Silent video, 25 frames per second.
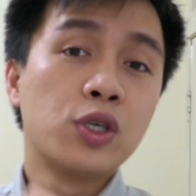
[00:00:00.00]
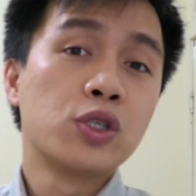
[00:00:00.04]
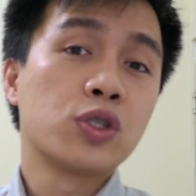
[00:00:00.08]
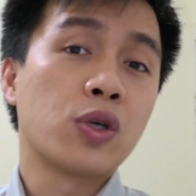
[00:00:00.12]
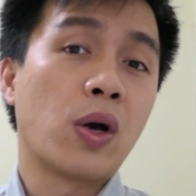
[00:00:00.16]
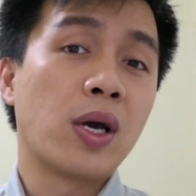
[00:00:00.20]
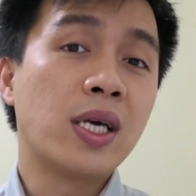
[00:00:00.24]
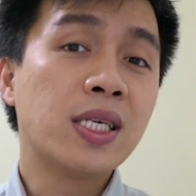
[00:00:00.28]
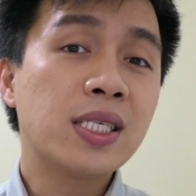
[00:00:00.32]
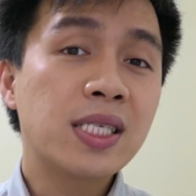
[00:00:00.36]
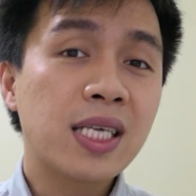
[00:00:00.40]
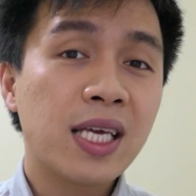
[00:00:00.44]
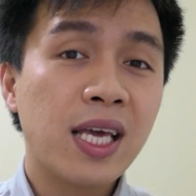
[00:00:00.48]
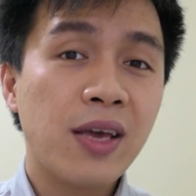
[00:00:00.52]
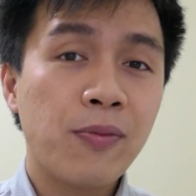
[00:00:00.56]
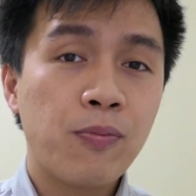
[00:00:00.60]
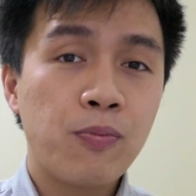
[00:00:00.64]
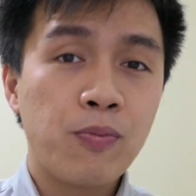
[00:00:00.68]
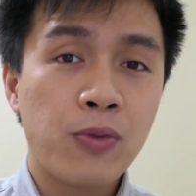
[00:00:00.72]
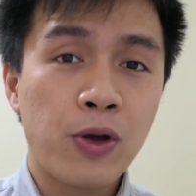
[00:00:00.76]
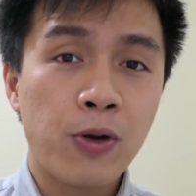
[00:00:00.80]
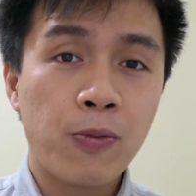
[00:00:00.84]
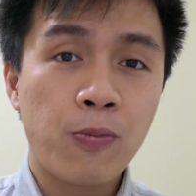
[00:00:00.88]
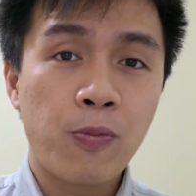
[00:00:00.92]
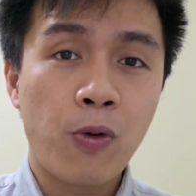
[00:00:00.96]
So it gives
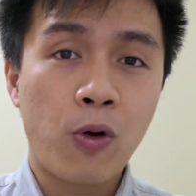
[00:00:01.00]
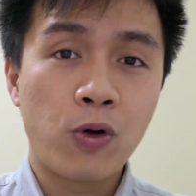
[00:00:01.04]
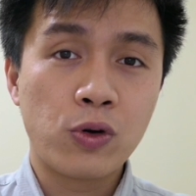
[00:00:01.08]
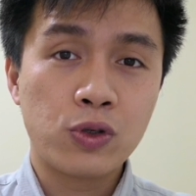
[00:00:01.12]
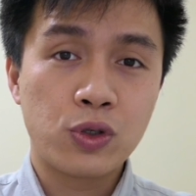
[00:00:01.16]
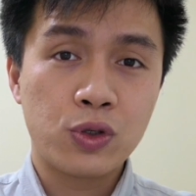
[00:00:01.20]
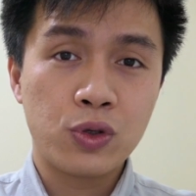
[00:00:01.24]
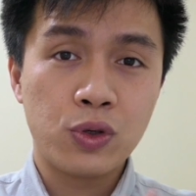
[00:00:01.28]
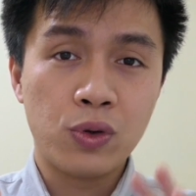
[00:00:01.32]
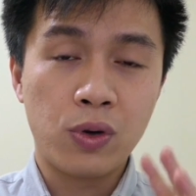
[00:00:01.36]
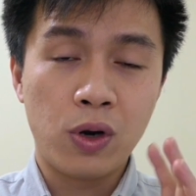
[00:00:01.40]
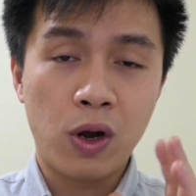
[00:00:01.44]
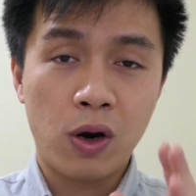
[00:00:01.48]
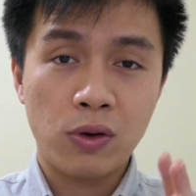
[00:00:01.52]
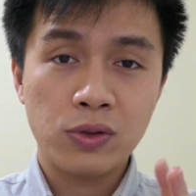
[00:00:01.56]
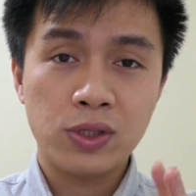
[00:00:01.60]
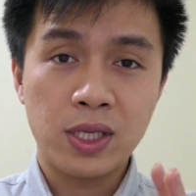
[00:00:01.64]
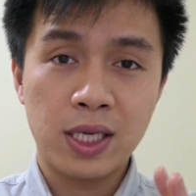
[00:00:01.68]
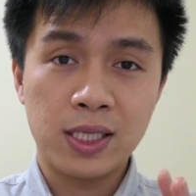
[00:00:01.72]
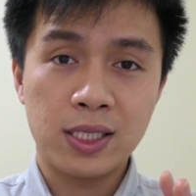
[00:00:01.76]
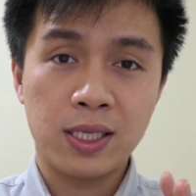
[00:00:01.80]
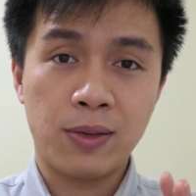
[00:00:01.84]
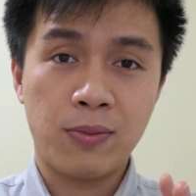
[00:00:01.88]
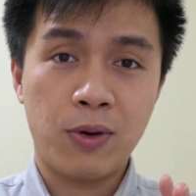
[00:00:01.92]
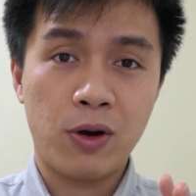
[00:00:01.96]
people to
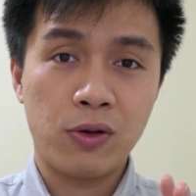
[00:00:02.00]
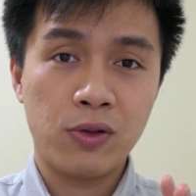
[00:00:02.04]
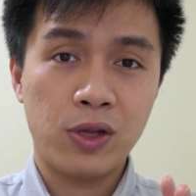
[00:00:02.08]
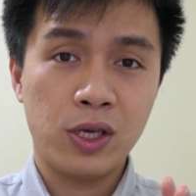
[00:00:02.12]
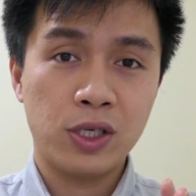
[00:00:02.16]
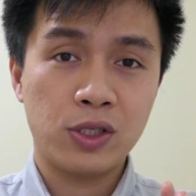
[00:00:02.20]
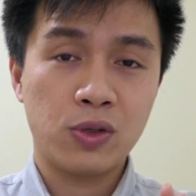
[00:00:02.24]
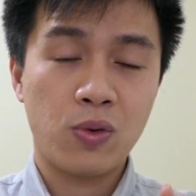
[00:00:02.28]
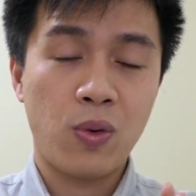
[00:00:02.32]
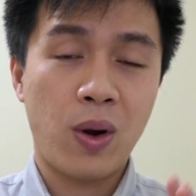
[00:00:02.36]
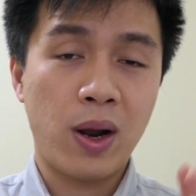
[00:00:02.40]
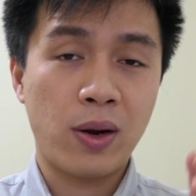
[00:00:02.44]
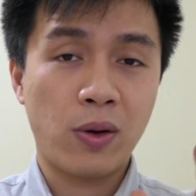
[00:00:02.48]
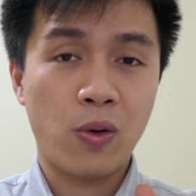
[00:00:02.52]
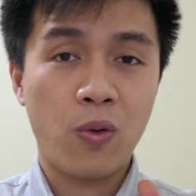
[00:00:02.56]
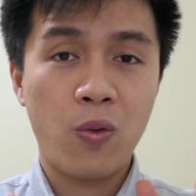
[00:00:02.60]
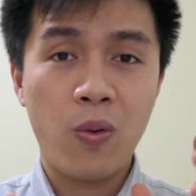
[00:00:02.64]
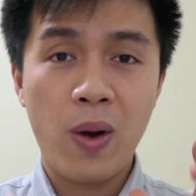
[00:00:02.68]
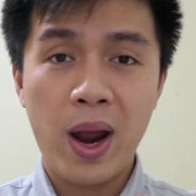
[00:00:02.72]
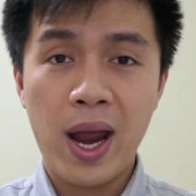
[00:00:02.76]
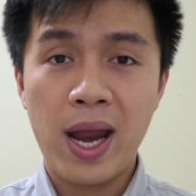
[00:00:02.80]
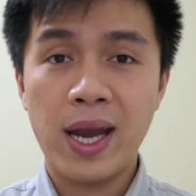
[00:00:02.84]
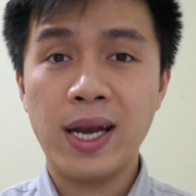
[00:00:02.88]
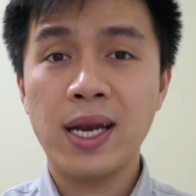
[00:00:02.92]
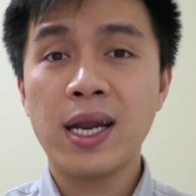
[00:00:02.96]
notice about this one
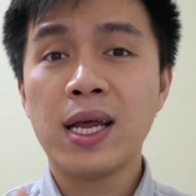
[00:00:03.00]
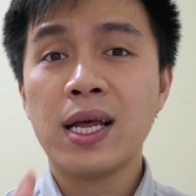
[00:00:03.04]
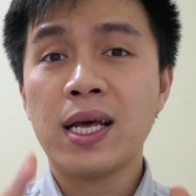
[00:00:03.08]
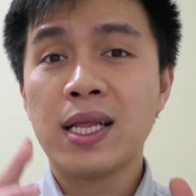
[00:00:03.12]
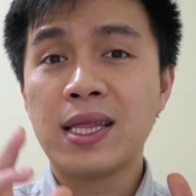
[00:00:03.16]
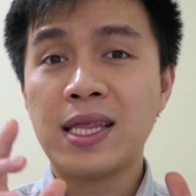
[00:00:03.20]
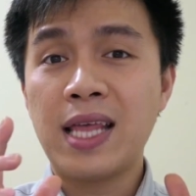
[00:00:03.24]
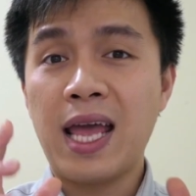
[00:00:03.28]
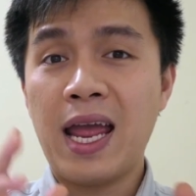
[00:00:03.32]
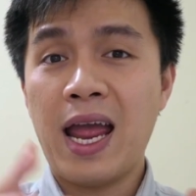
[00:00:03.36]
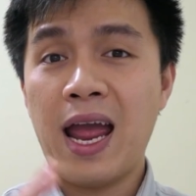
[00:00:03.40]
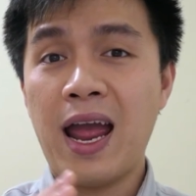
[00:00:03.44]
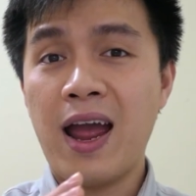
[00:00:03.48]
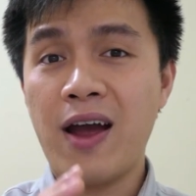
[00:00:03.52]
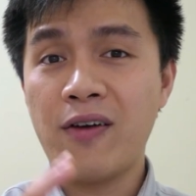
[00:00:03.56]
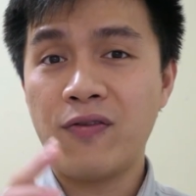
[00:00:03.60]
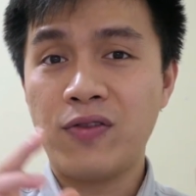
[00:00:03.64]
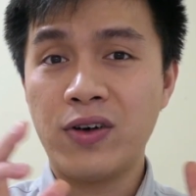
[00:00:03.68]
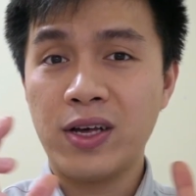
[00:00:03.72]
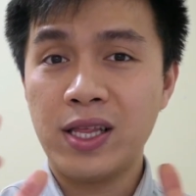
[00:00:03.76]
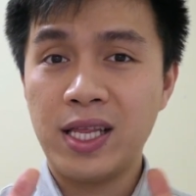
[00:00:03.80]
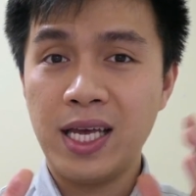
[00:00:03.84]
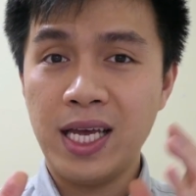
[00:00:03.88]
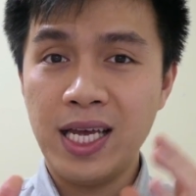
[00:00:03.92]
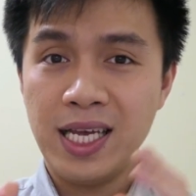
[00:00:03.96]
when they
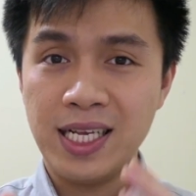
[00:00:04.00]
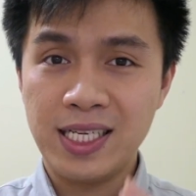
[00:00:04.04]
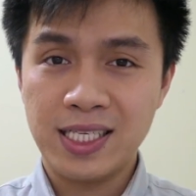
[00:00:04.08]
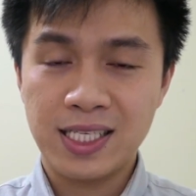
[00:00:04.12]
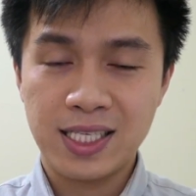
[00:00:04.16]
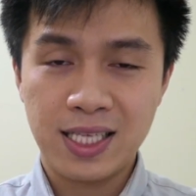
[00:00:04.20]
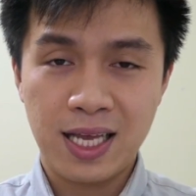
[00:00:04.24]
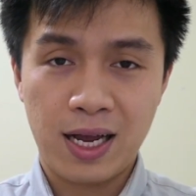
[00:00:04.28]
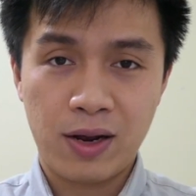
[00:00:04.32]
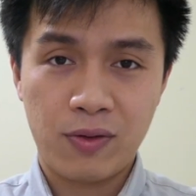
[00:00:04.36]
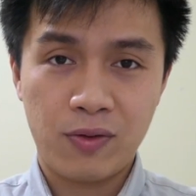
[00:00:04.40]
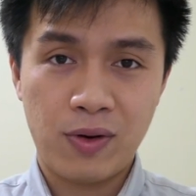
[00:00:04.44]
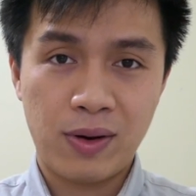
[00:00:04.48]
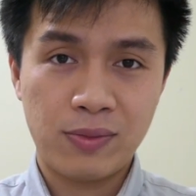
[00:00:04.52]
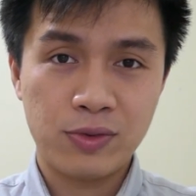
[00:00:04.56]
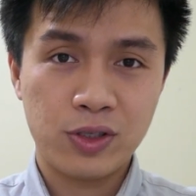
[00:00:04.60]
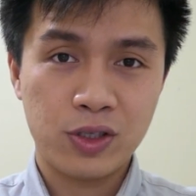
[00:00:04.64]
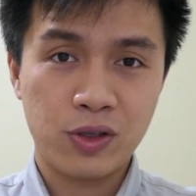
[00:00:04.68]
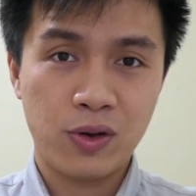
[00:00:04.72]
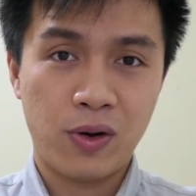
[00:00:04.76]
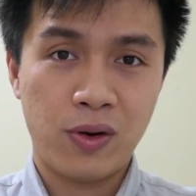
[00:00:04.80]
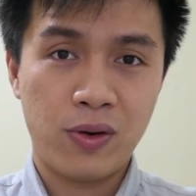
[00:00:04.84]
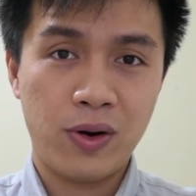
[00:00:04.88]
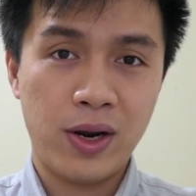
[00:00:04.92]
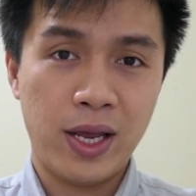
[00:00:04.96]
have the Instagram
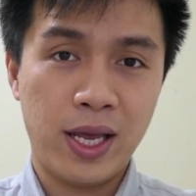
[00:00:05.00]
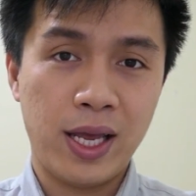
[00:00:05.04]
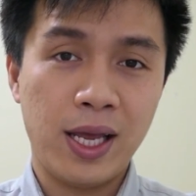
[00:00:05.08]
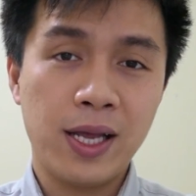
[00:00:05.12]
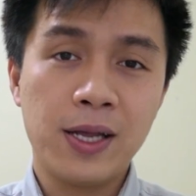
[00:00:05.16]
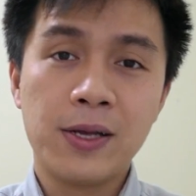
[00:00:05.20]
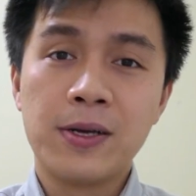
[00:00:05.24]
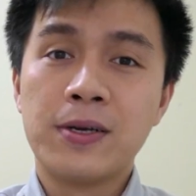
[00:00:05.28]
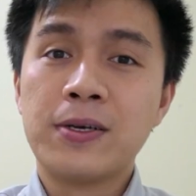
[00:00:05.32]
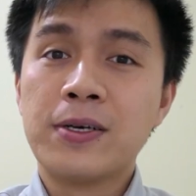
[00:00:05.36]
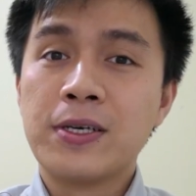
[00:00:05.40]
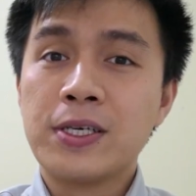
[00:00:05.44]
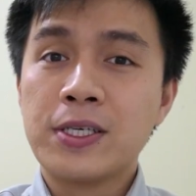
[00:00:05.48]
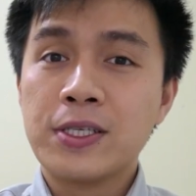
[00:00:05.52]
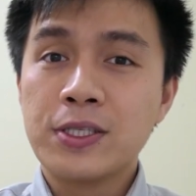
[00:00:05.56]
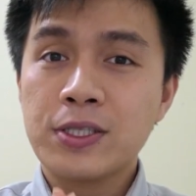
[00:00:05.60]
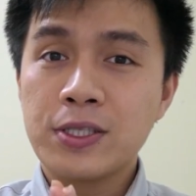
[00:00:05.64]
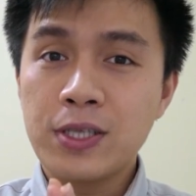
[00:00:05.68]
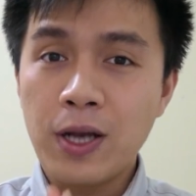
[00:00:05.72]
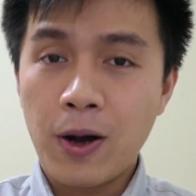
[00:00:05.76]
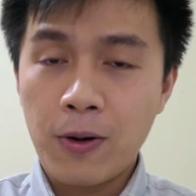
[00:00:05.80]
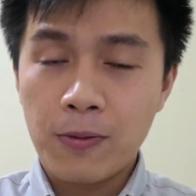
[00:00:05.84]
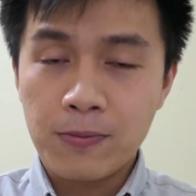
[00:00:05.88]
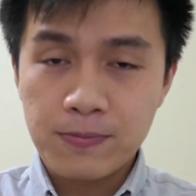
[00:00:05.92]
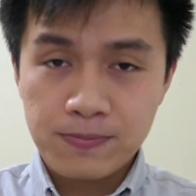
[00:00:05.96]
story.
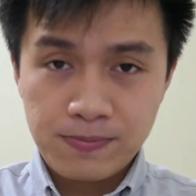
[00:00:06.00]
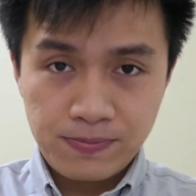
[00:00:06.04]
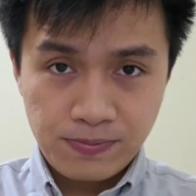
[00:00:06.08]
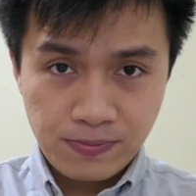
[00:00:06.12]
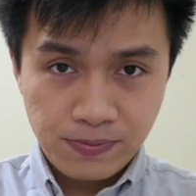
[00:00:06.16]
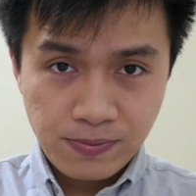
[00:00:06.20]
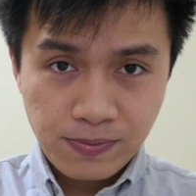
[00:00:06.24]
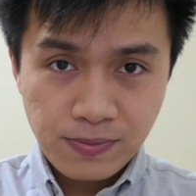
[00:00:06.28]
So